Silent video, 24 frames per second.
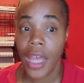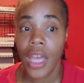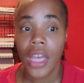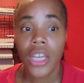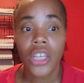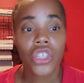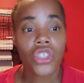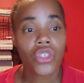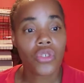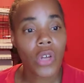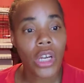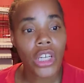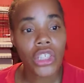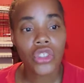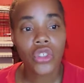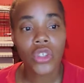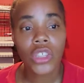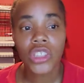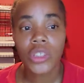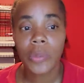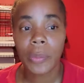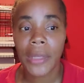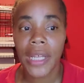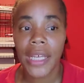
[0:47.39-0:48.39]
Structure
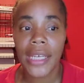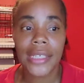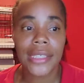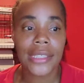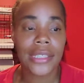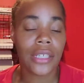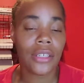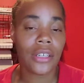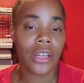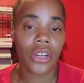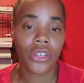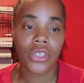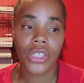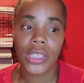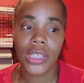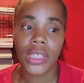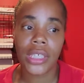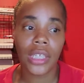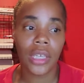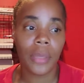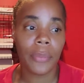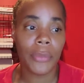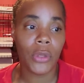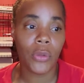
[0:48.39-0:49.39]
explains the nursing
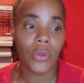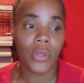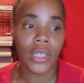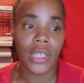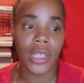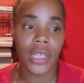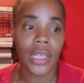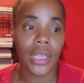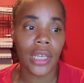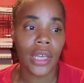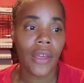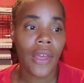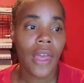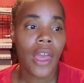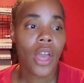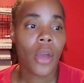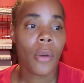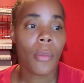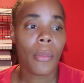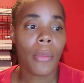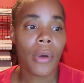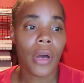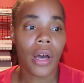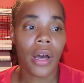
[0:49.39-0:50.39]
community
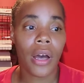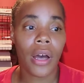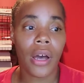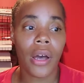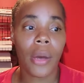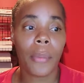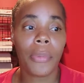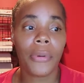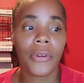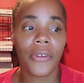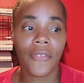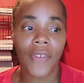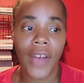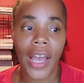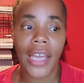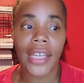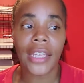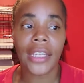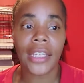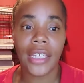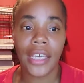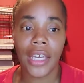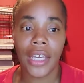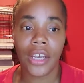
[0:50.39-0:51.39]

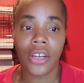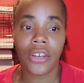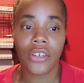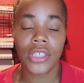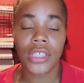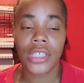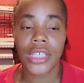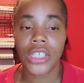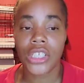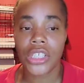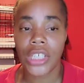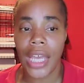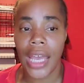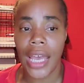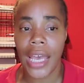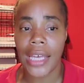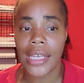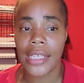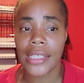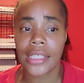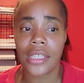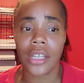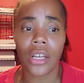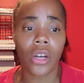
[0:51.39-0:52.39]
providing care, such
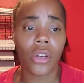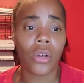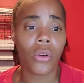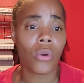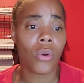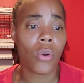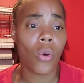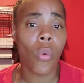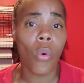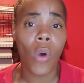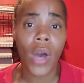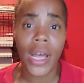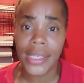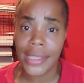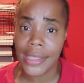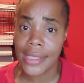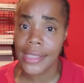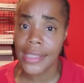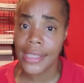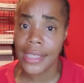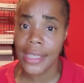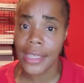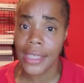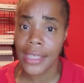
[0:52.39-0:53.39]
as the
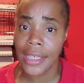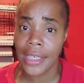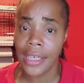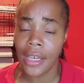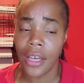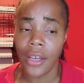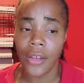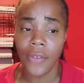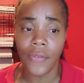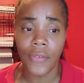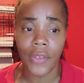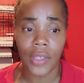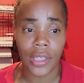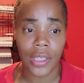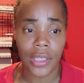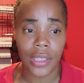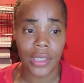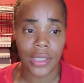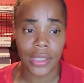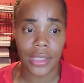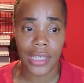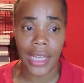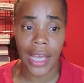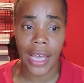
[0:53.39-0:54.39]
quantity of
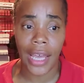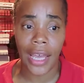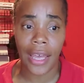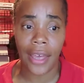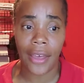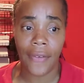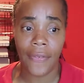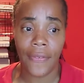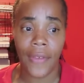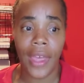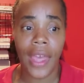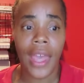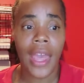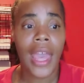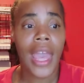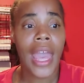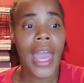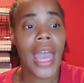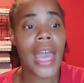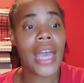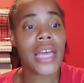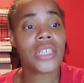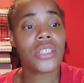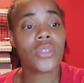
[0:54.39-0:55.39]
staff,
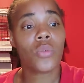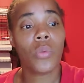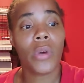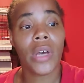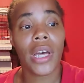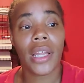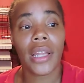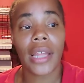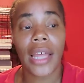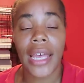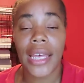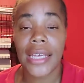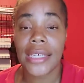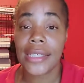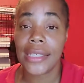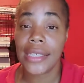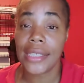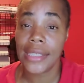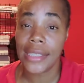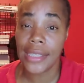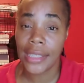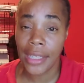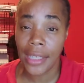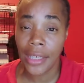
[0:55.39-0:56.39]
as well as the
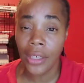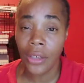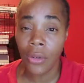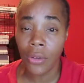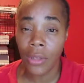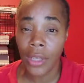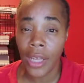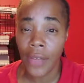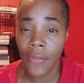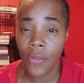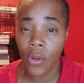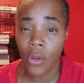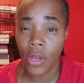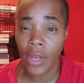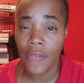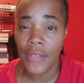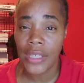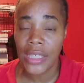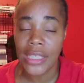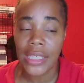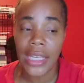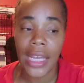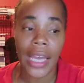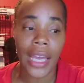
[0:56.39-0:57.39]
skill level of the
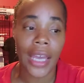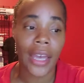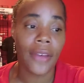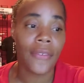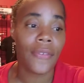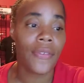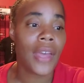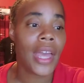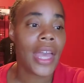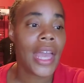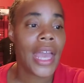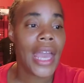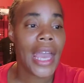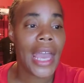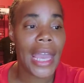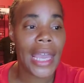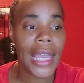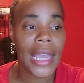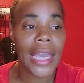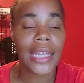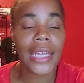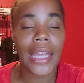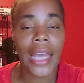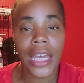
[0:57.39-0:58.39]
staff
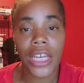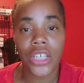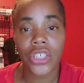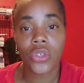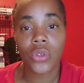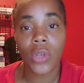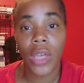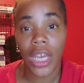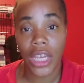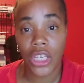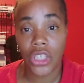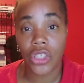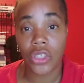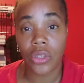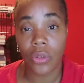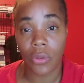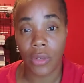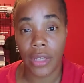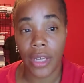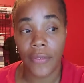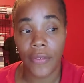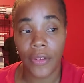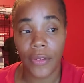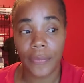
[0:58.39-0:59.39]
and educational
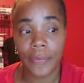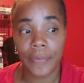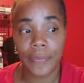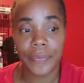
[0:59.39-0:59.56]
level.